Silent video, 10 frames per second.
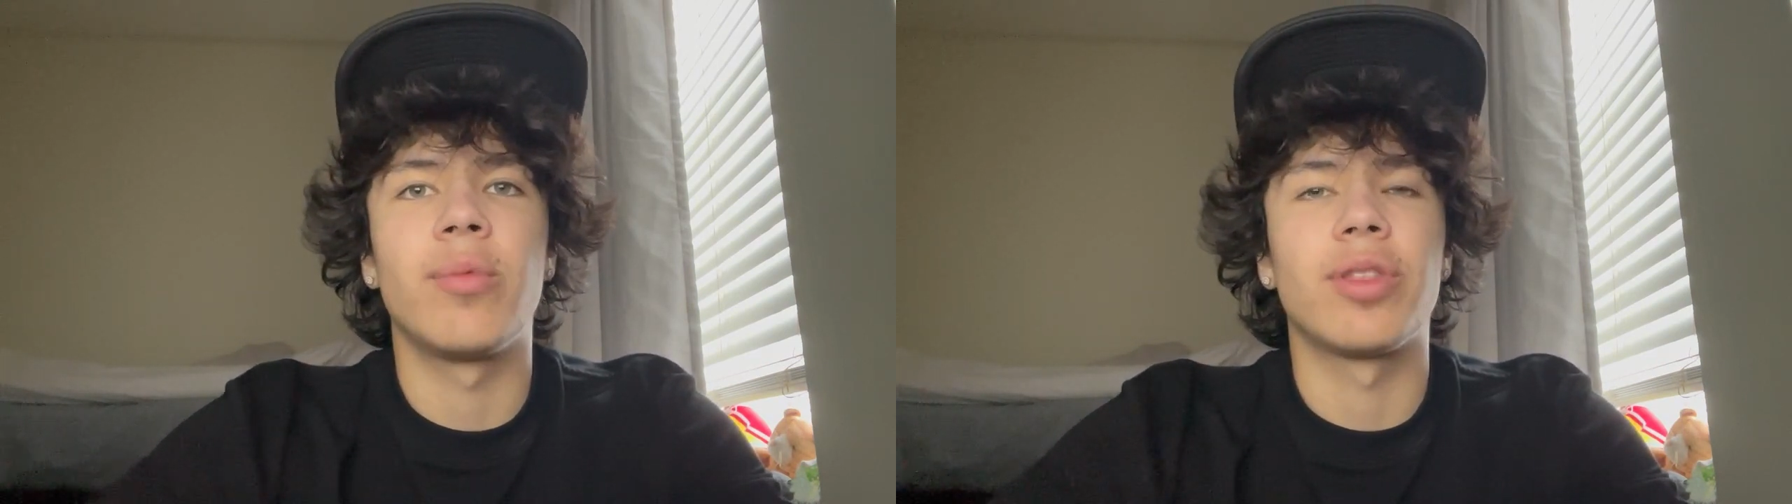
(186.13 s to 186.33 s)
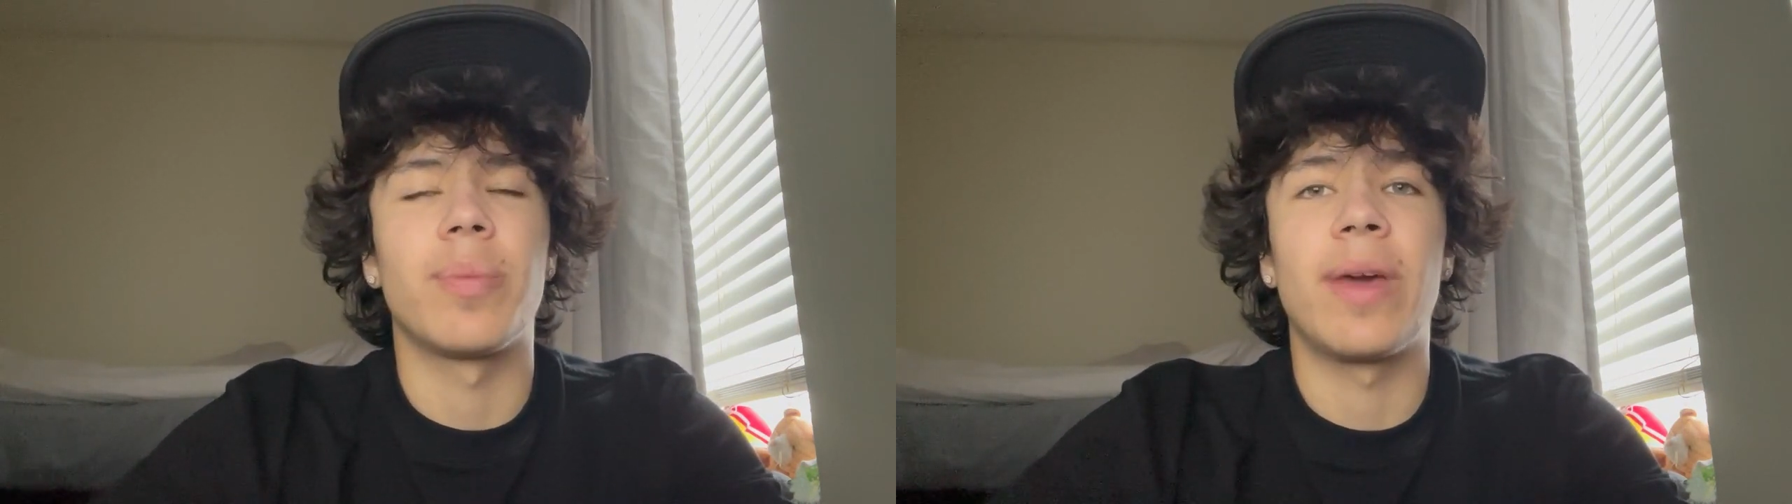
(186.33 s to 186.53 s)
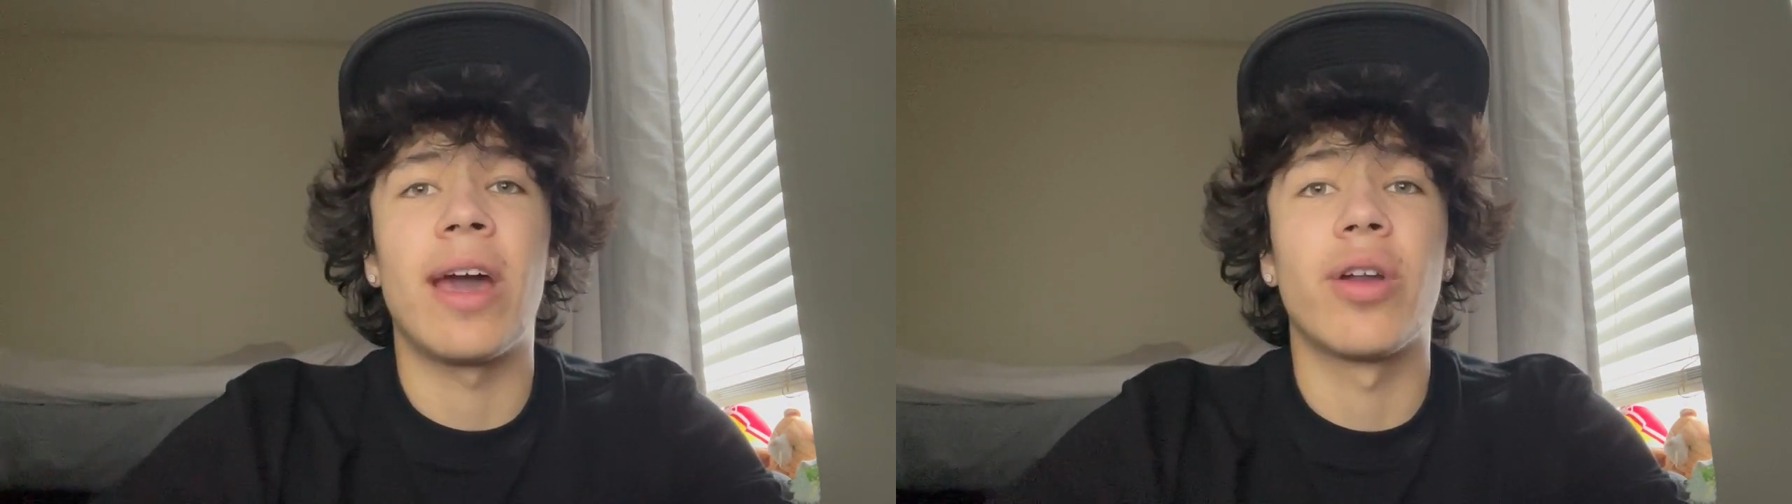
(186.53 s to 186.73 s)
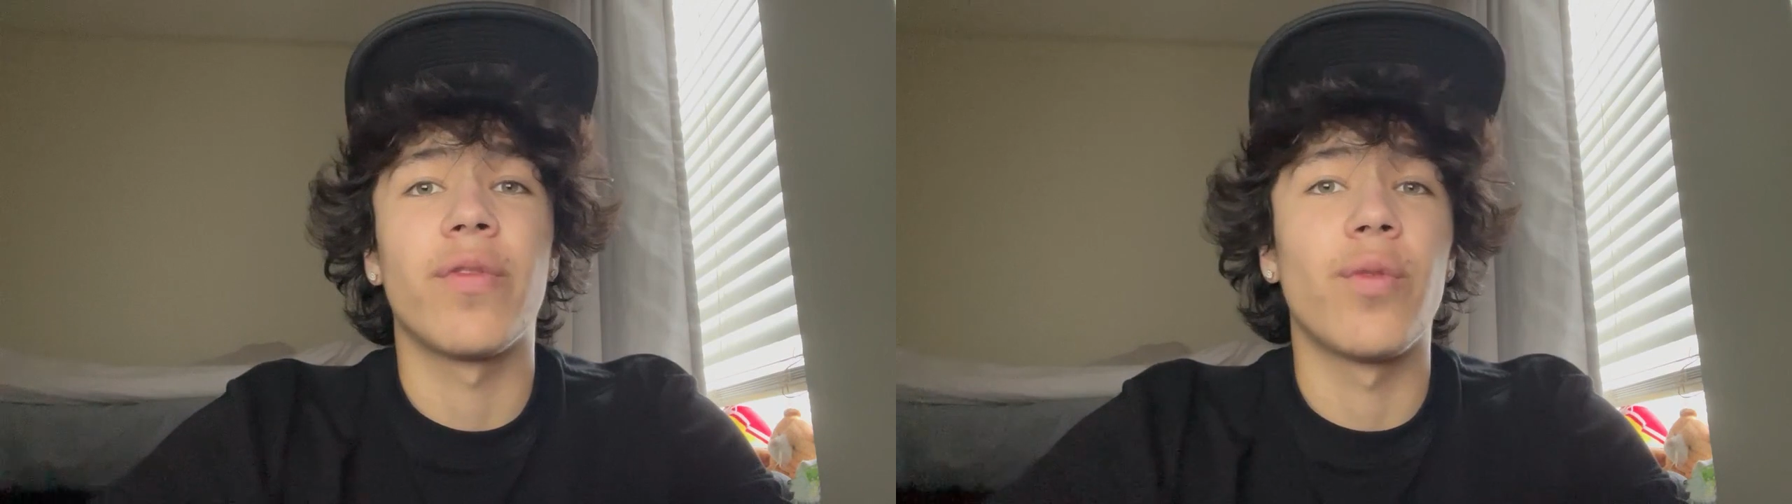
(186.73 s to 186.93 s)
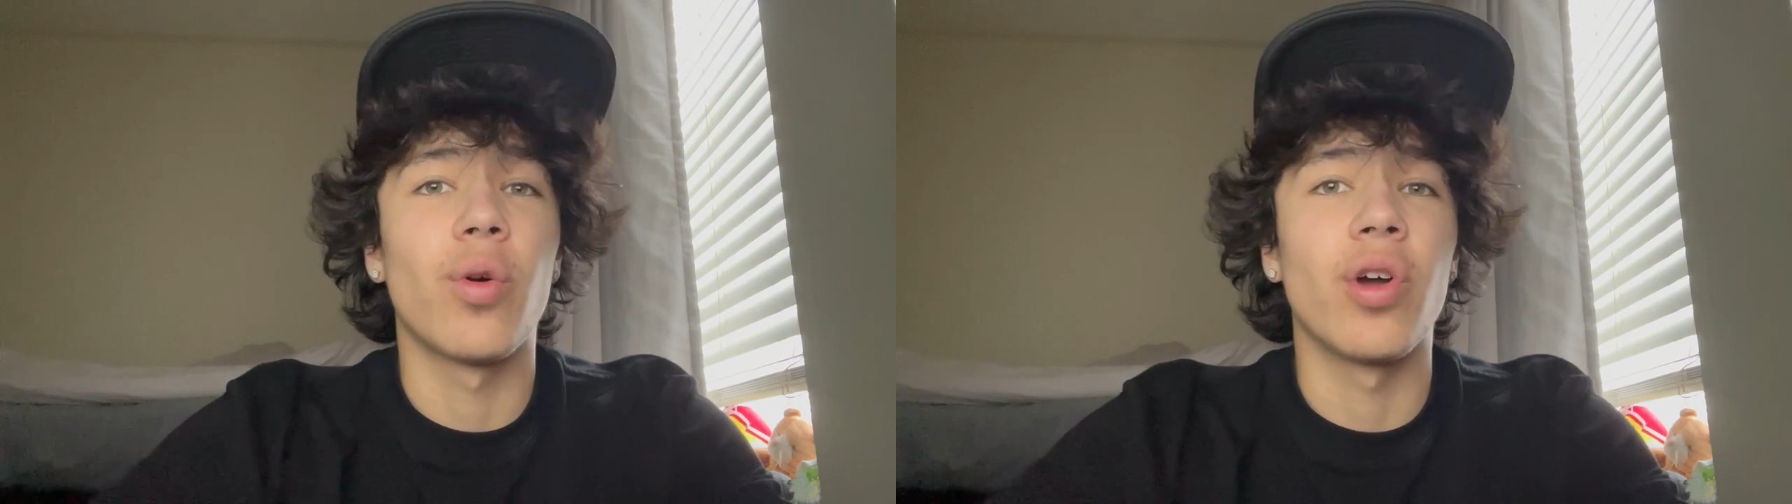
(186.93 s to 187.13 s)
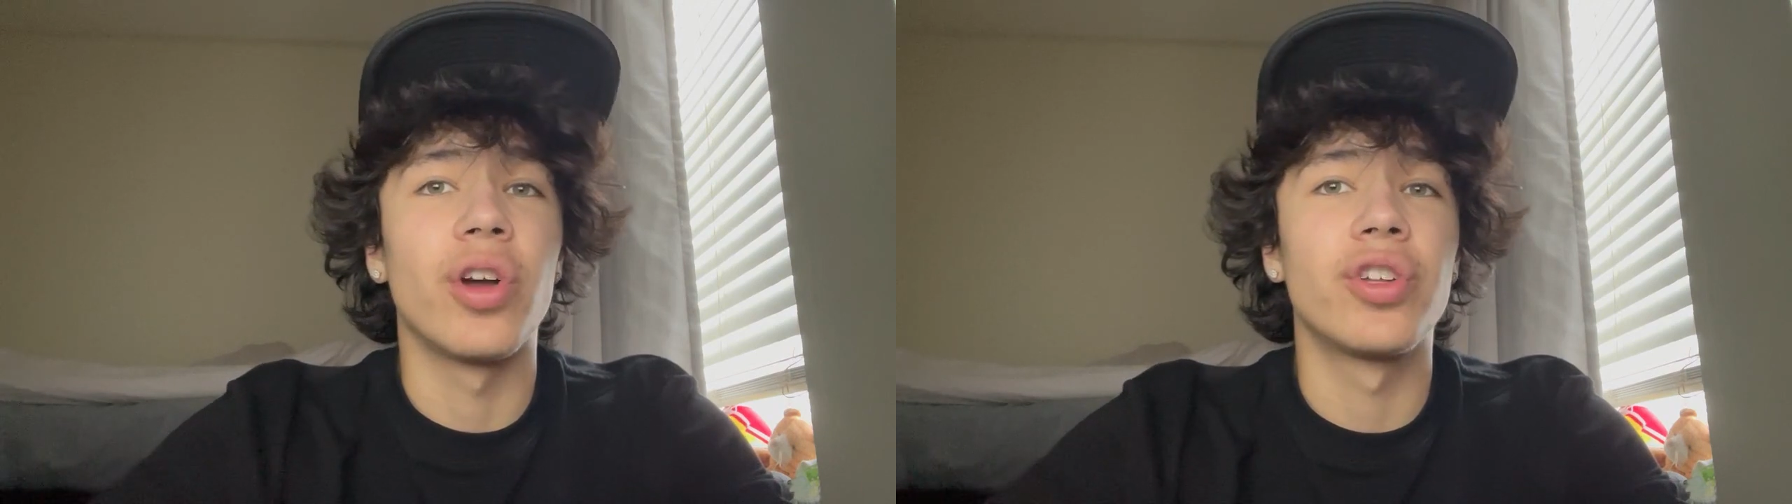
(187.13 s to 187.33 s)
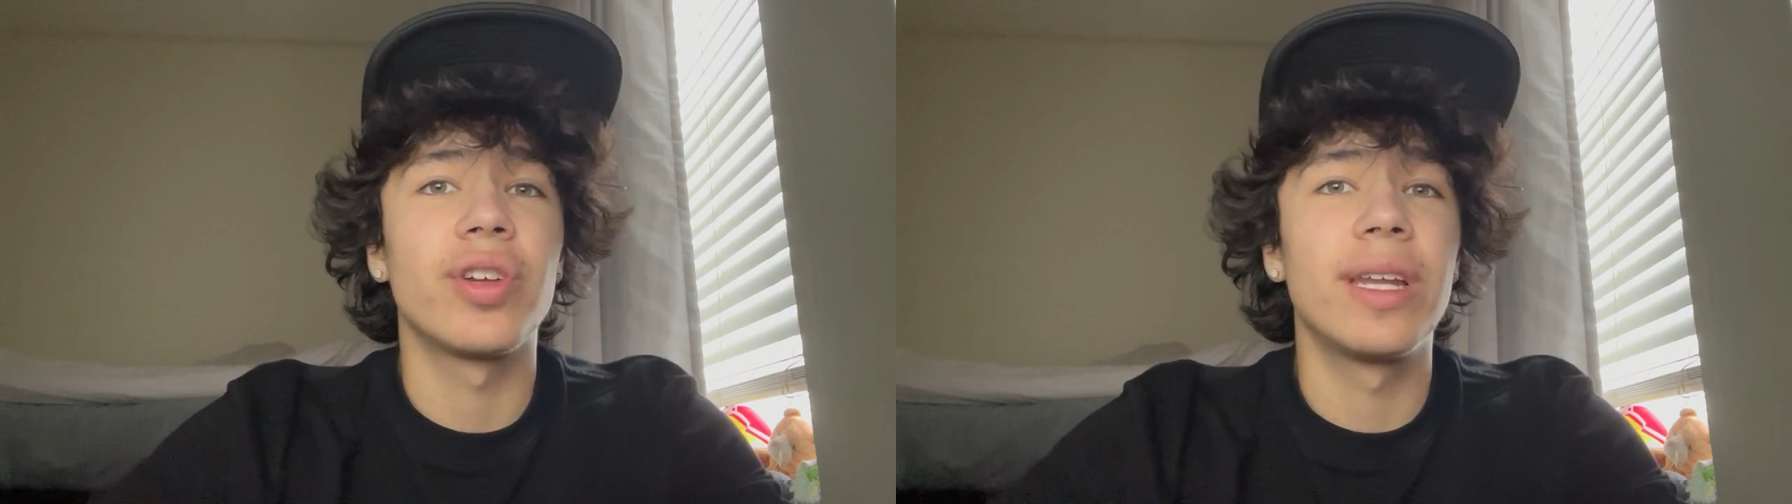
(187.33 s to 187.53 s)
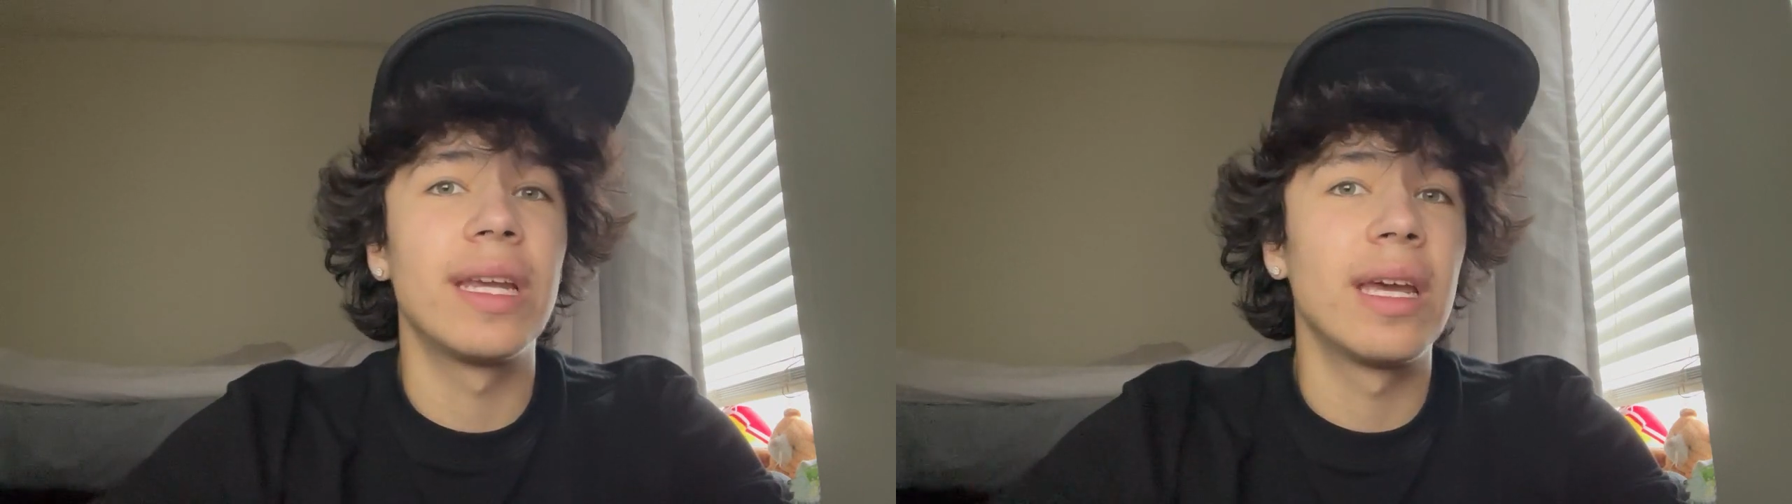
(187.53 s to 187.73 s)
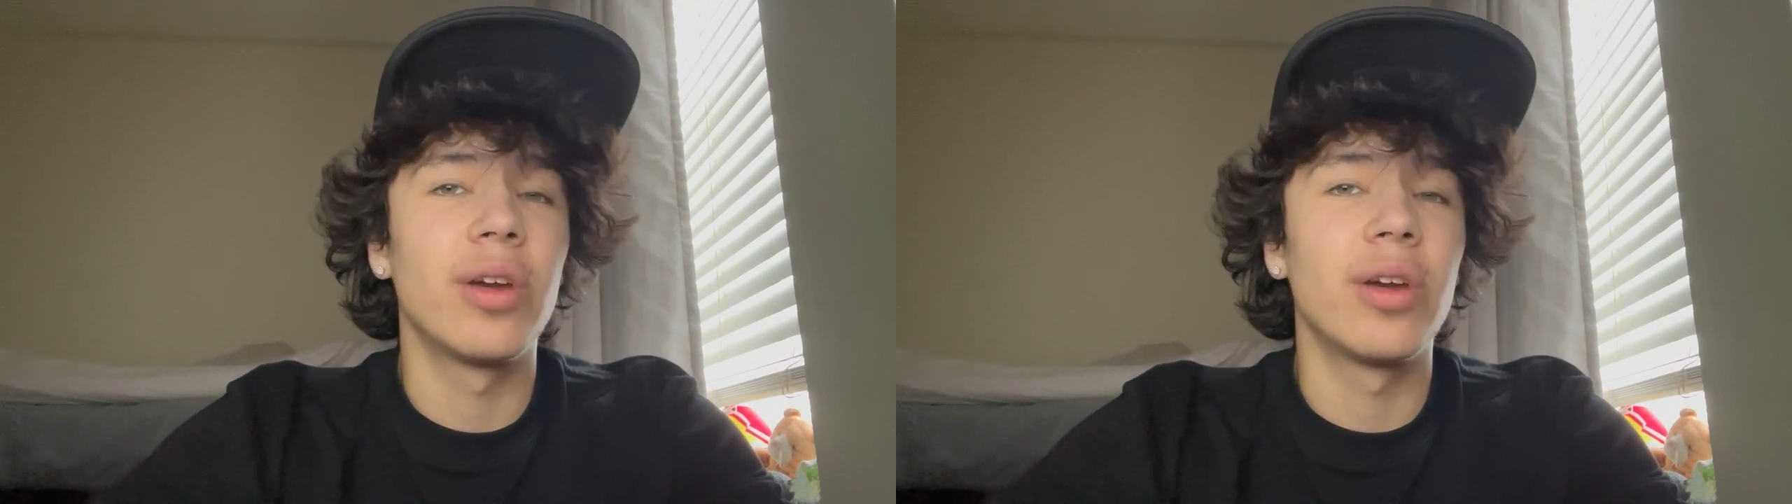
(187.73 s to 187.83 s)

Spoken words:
with a payout of $400